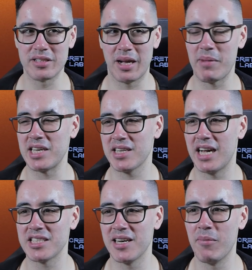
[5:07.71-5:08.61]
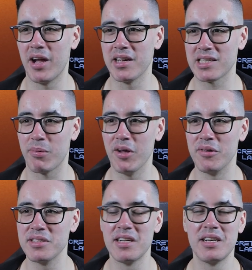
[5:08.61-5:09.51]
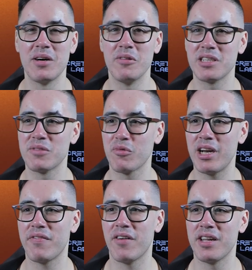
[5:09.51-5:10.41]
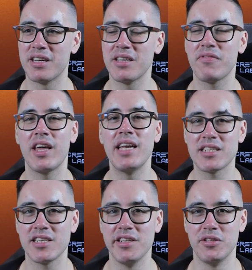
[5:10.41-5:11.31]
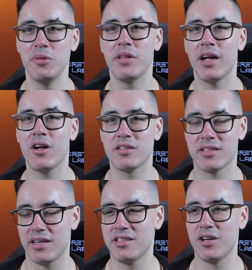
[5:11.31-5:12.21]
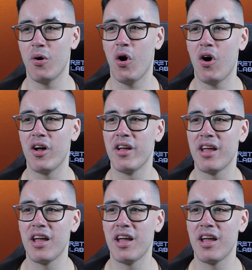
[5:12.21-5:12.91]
I actually might explode, which is really funny because if they actually do then decide to go hot,